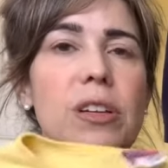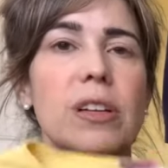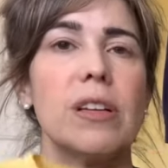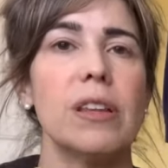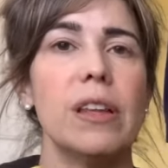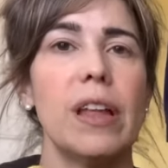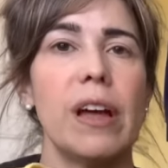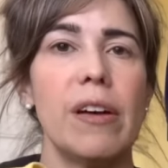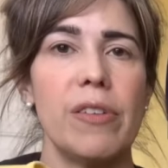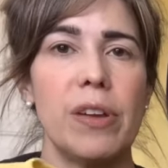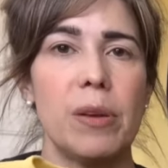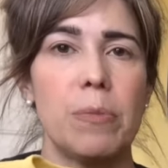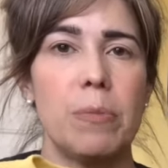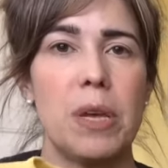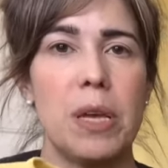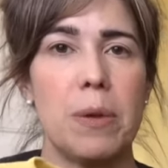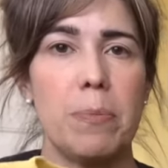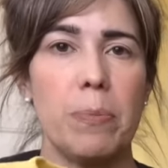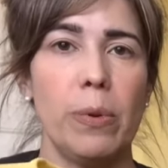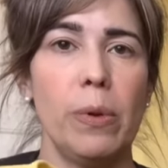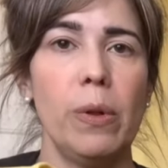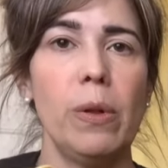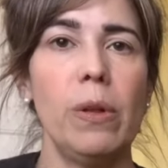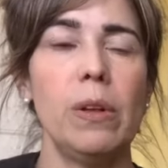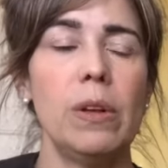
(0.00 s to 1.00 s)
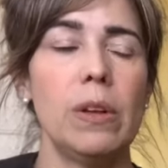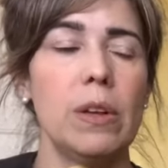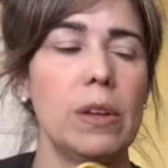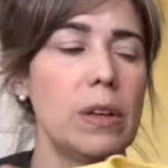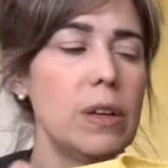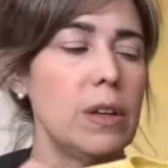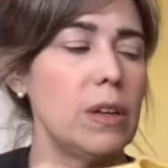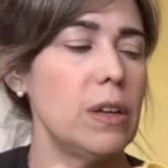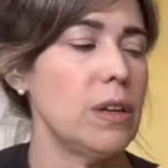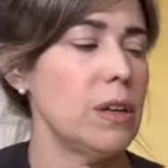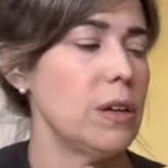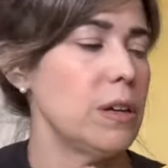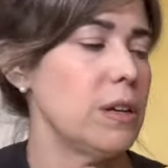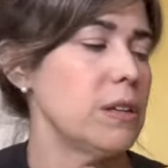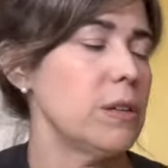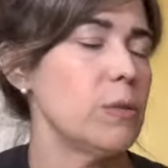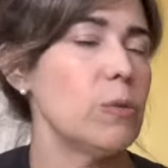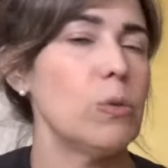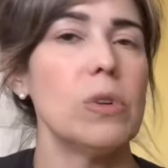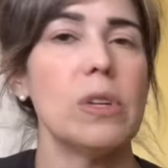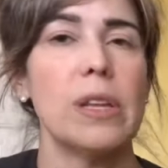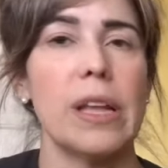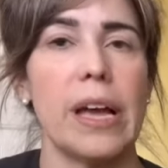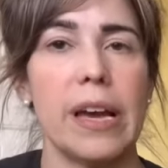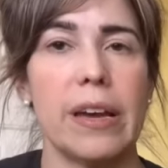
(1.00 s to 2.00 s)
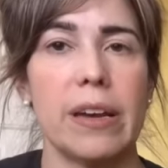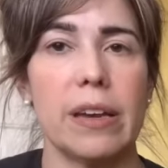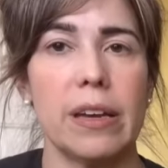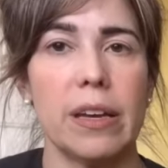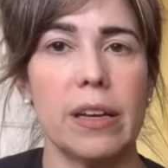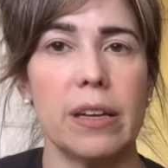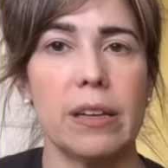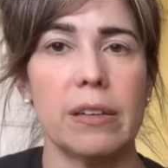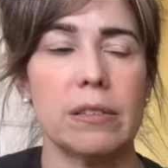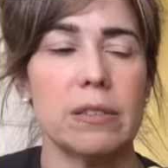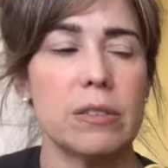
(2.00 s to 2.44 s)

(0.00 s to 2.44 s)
loving people will like it.